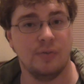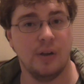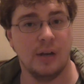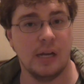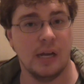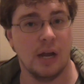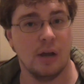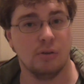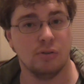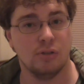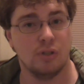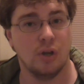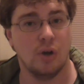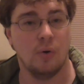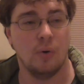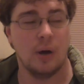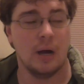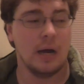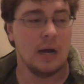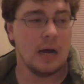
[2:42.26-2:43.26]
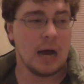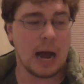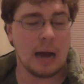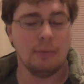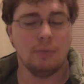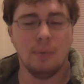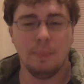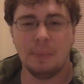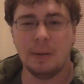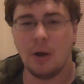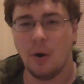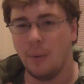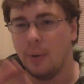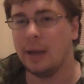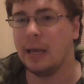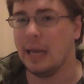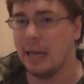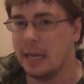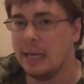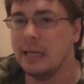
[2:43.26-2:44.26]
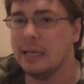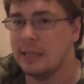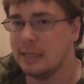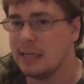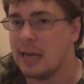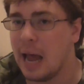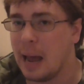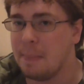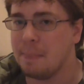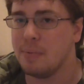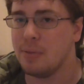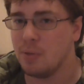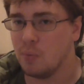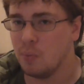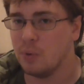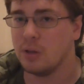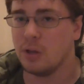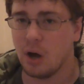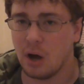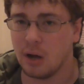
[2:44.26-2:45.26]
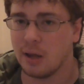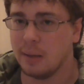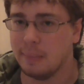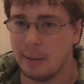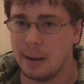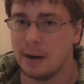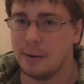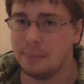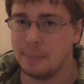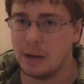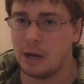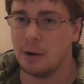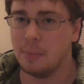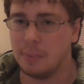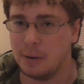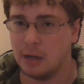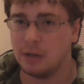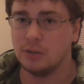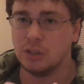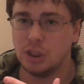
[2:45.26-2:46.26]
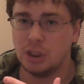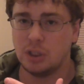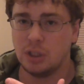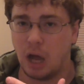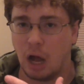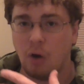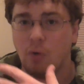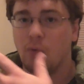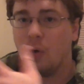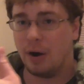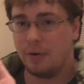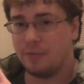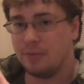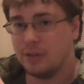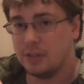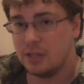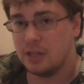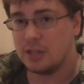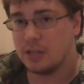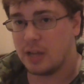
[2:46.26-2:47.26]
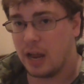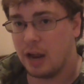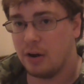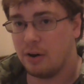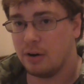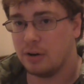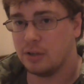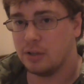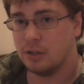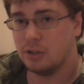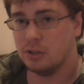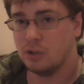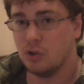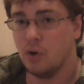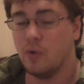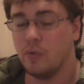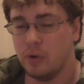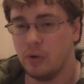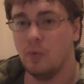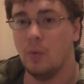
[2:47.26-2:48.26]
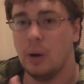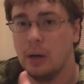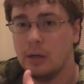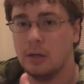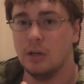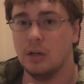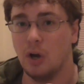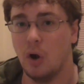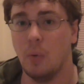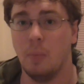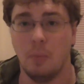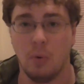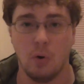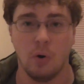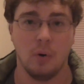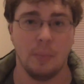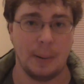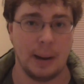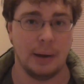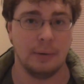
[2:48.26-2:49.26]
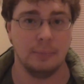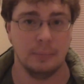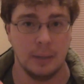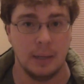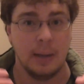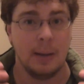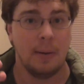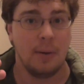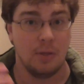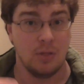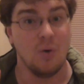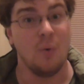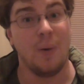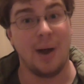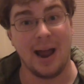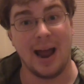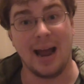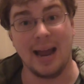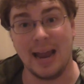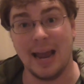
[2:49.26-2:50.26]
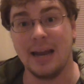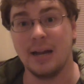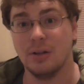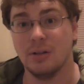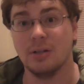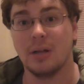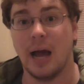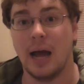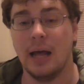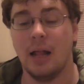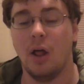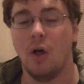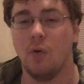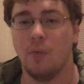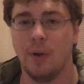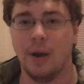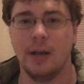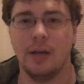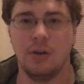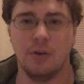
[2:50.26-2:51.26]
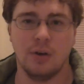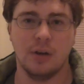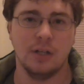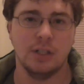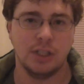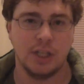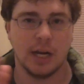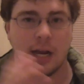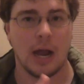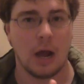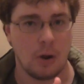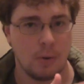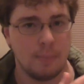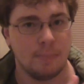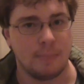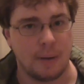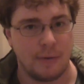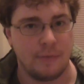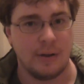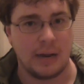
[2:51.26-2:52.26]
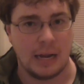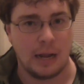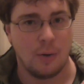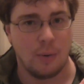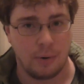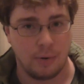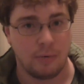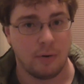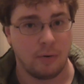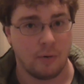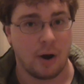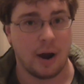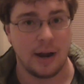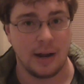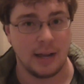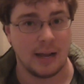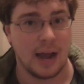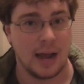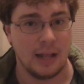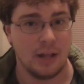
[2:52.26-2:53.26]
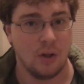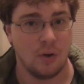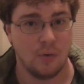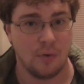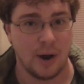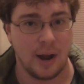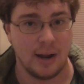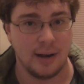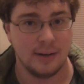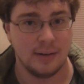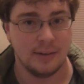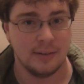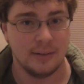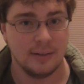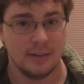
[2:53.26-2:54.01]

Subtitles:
video, so I won't be going in depth with talking about him here, but I'll reference his character. So if you want to know more about the way I handle Kylo Ren, you can check out my video on rewriting Kylo Ren.